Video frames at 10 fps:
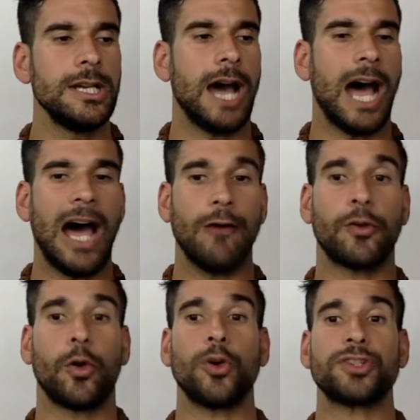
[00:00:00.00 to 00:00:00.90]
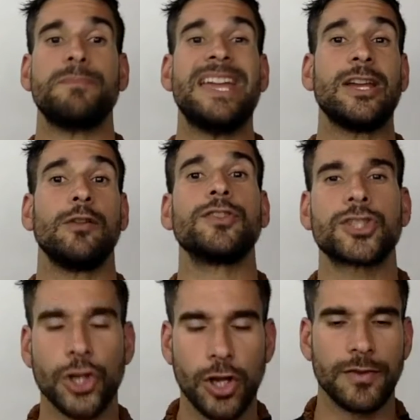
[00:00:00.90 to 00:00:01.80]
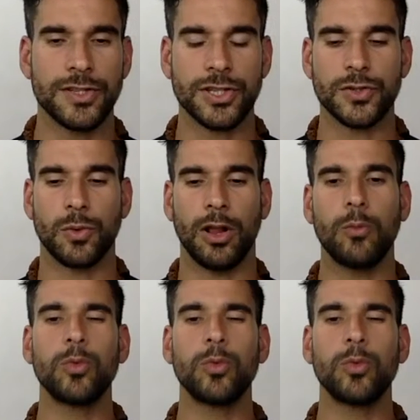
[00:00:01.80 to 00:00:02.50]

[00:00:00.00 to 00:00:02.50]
of course being of service as well,